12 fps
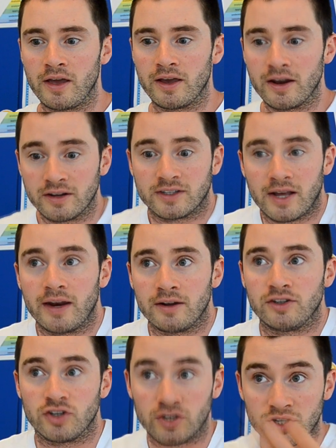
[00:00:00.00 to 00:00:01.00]
they get
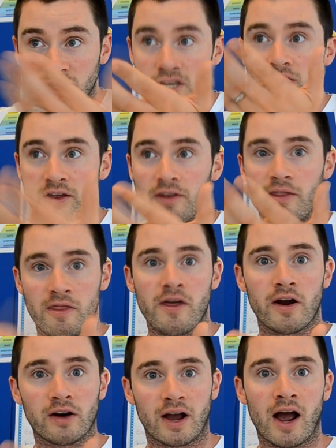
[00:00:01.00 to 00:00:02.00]
excited to see that
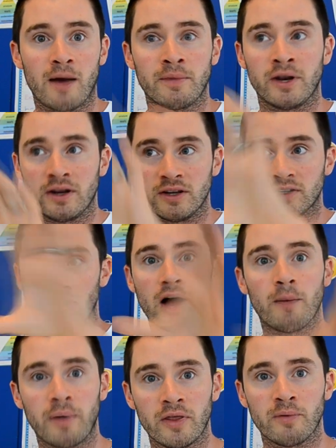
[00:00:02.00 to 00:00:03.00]
their comment is
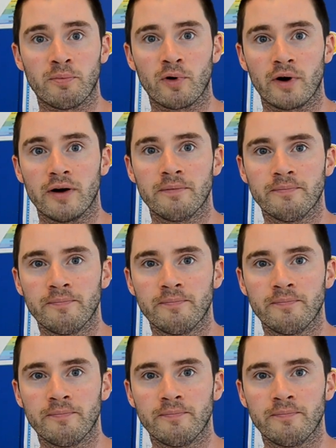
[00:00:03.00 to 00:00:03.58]
up on the board.